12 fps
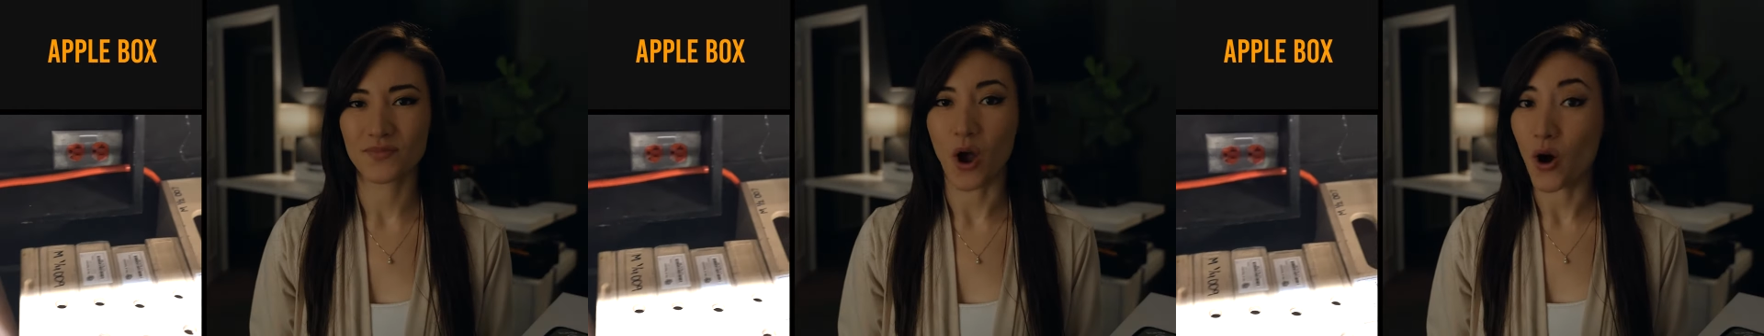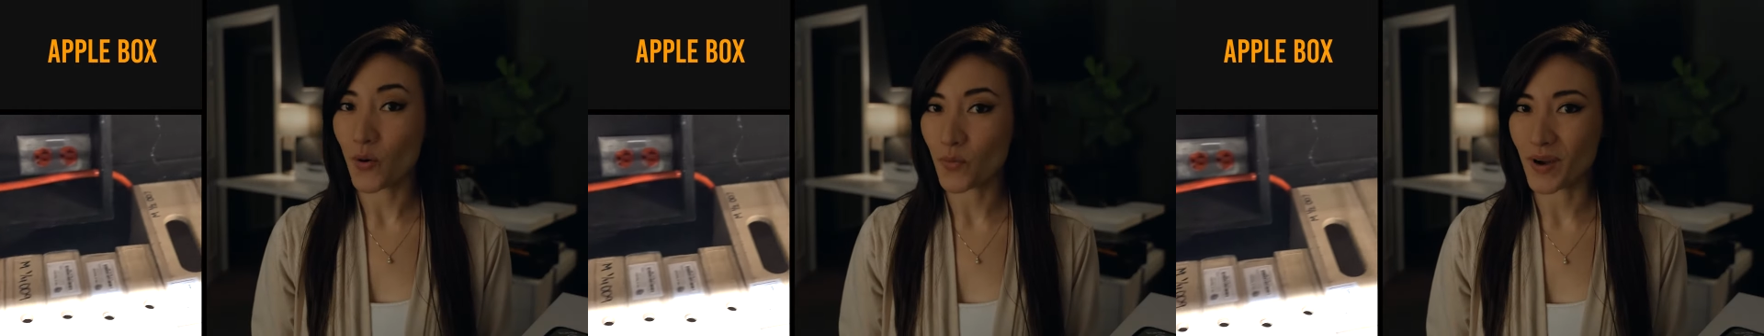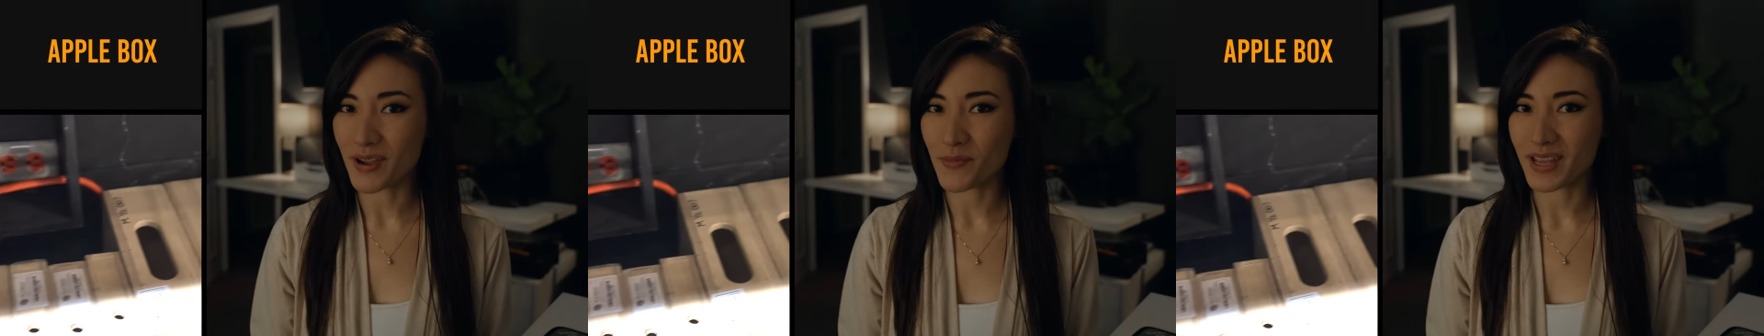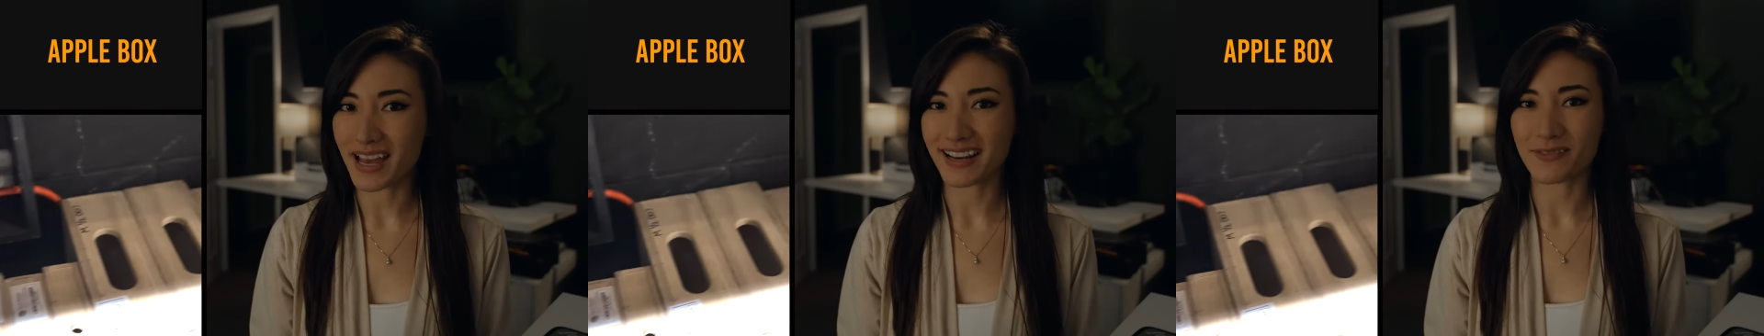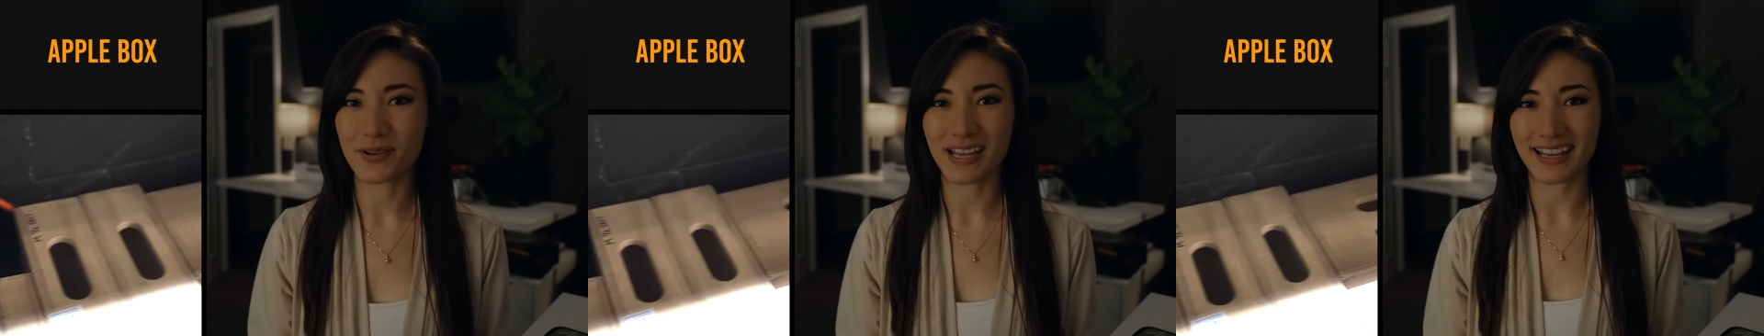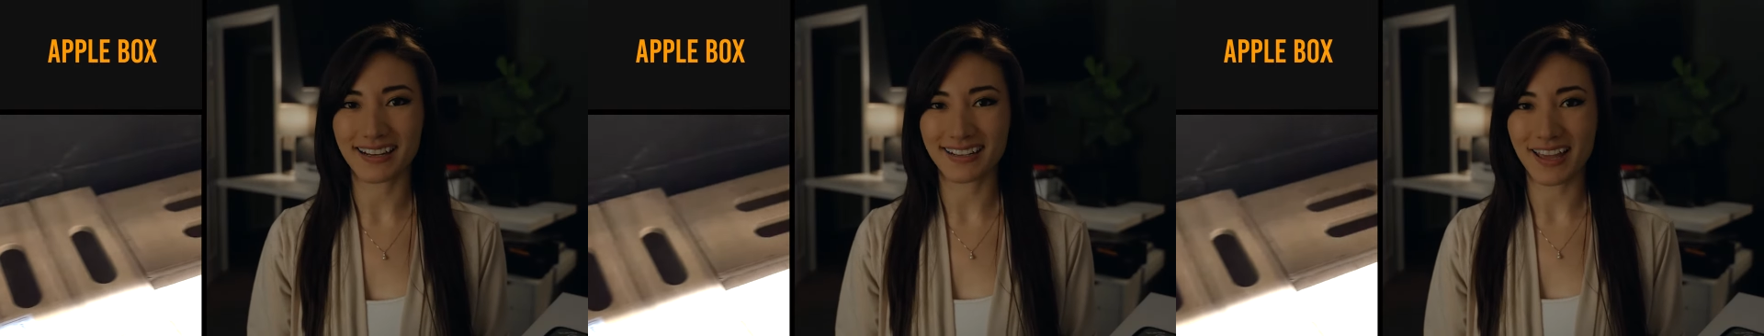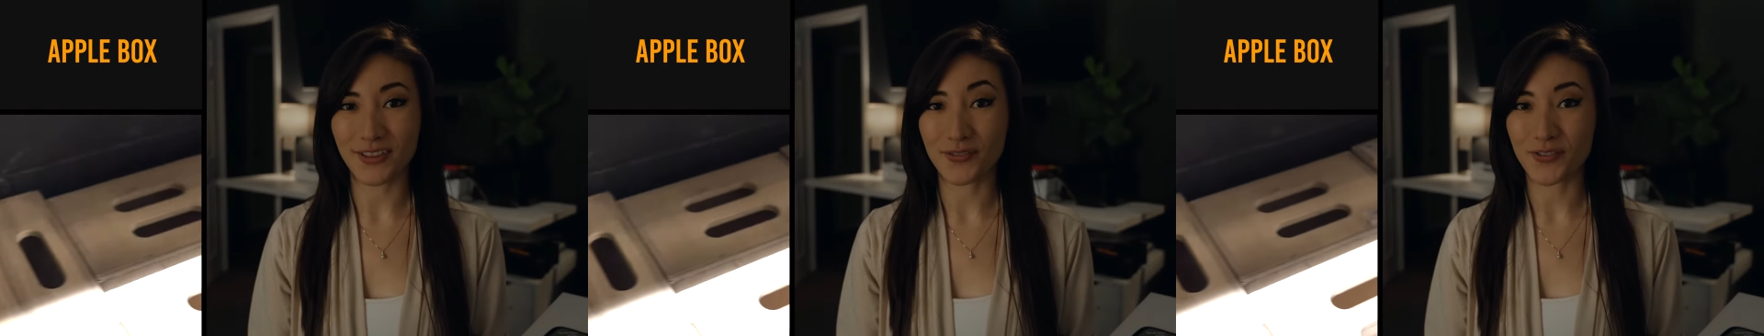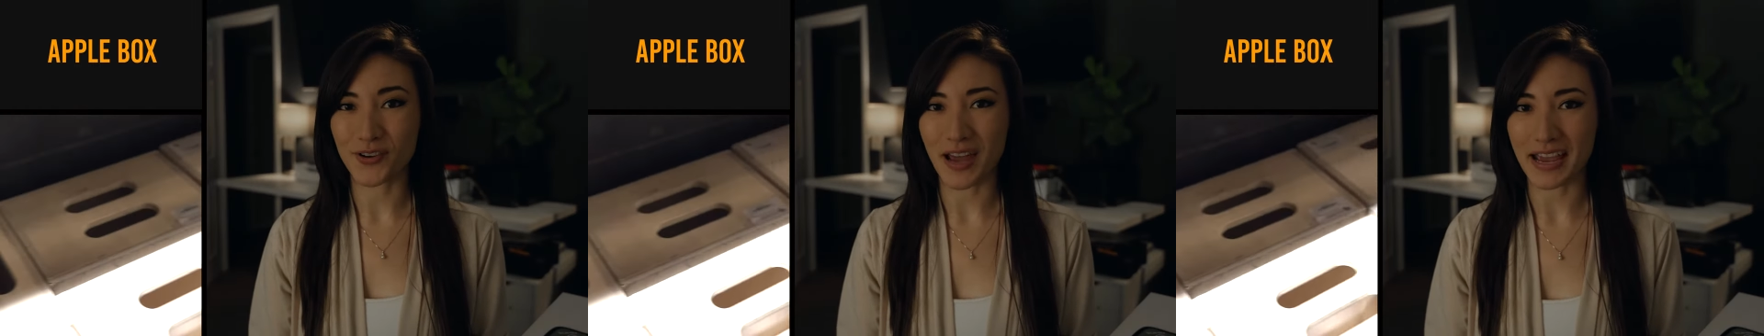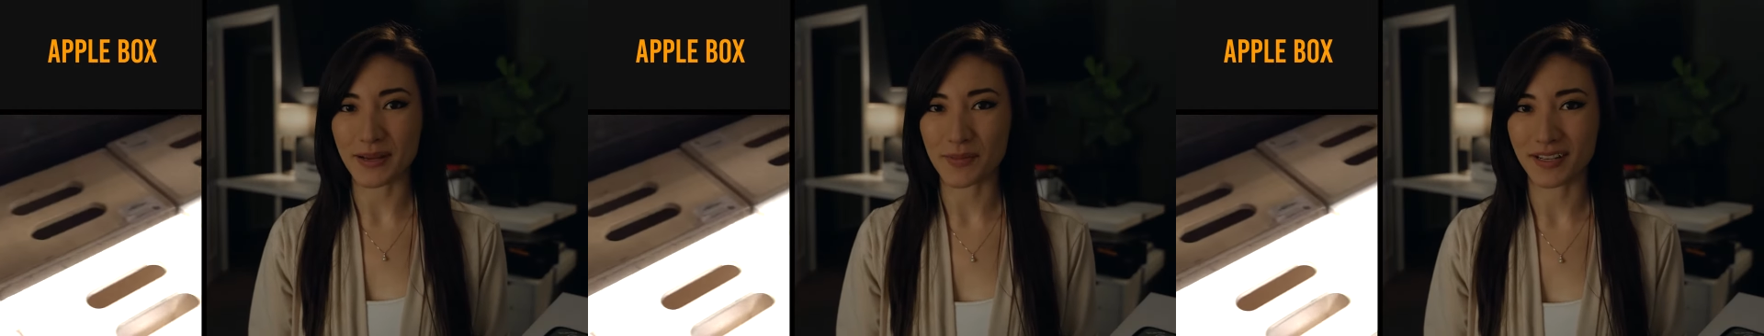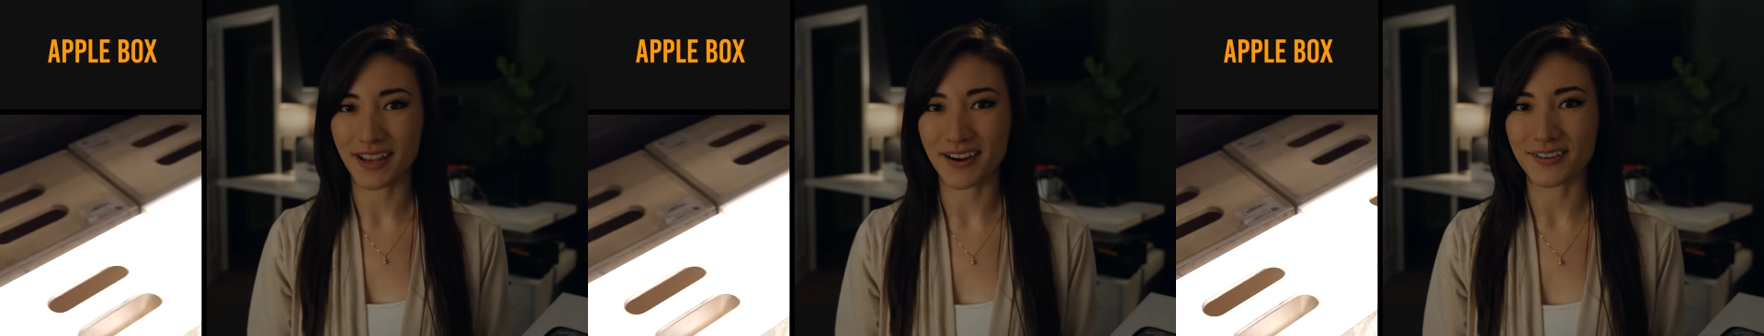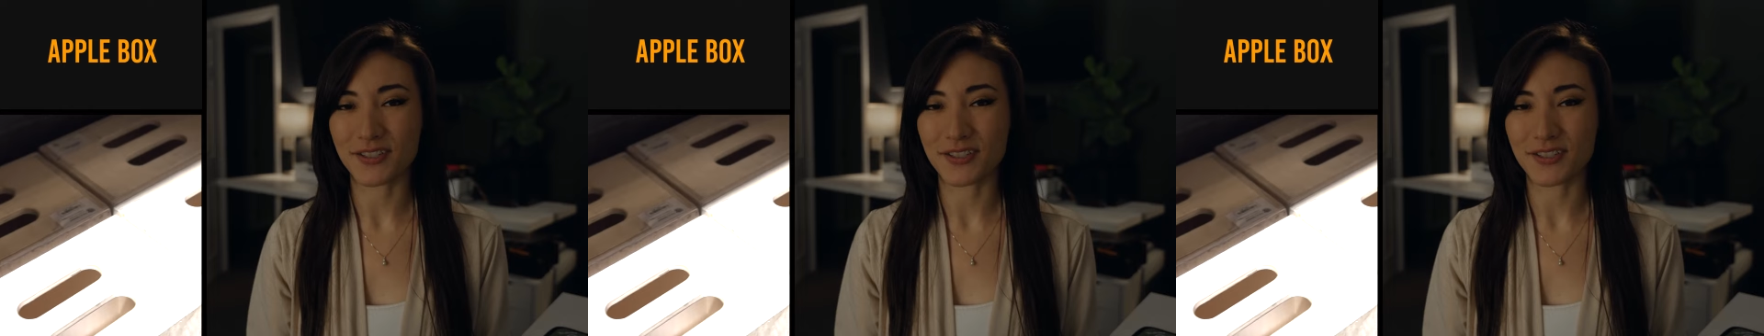Oh wait, we got we got another food item in here,